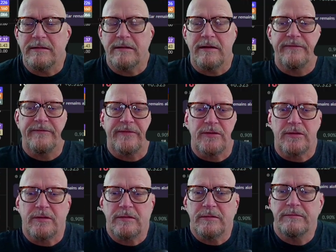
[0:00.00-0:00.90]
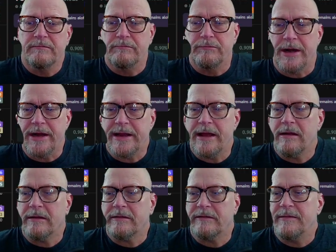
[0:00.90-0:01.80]
full
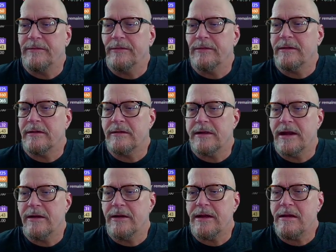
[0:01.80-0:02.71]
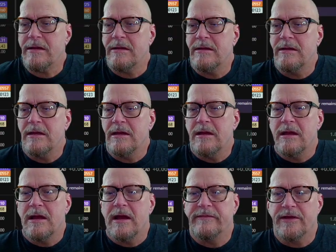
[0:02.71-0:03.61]
breakout type area.
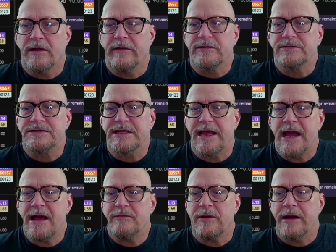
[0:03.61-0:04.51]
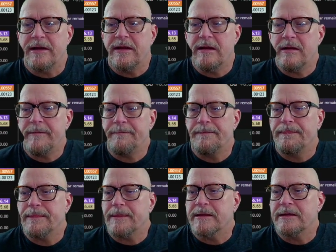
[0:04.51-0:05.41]
The dollar versus the CAD right here.
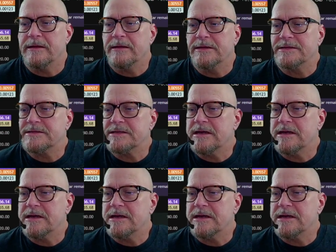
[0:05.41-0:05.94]
It is,